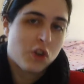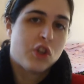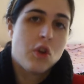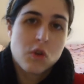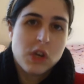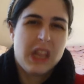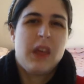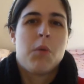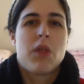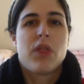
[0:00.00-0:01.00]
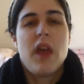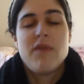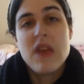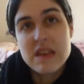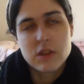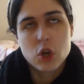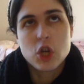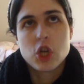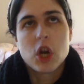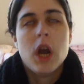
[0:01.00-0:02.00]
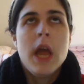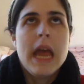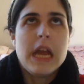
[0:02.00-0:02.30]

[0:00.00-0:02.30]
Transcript: so you're dealing with, if he is a creature,